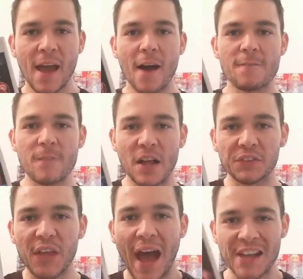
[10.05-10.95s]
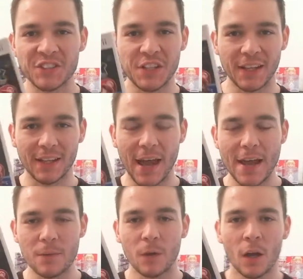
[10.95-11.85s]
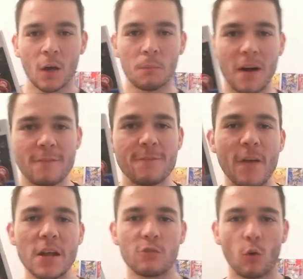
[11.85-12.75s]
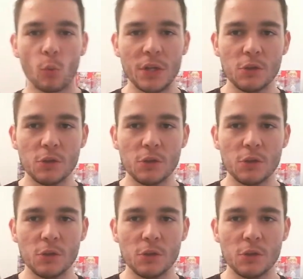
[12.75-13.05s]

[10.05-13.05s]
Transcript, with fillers: a fantastic game, my favourite Wii